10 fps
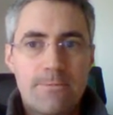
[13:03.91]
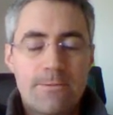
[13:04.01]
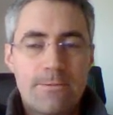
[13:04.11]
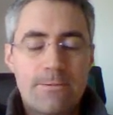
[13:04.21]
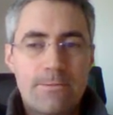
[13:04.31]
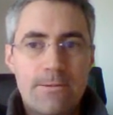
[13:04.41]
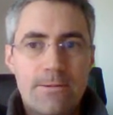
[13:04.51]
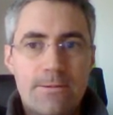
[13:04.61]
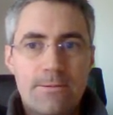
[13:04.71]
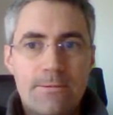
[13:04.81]
so
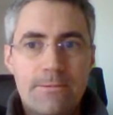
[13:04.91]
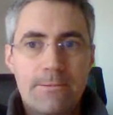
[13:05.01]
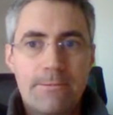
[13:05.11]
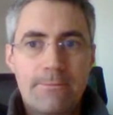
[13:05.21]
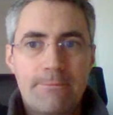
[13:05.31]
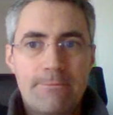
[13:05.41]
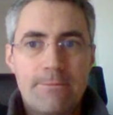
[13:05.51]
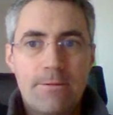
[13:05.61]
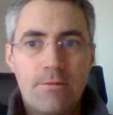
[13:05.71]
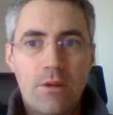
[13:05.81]
let's go
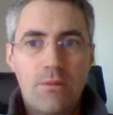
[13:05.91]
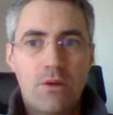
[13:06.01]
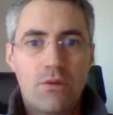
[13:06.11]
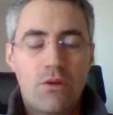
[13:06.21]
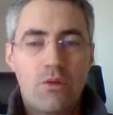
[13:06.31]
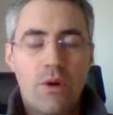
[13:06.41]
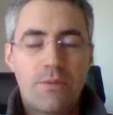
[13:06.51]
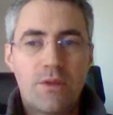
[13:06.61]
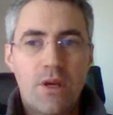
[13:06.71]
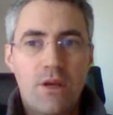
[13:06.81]
maybe on all
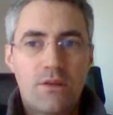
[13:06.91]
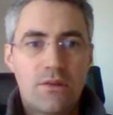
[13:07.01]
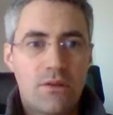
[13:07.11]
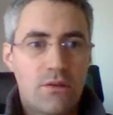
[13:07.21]
websites,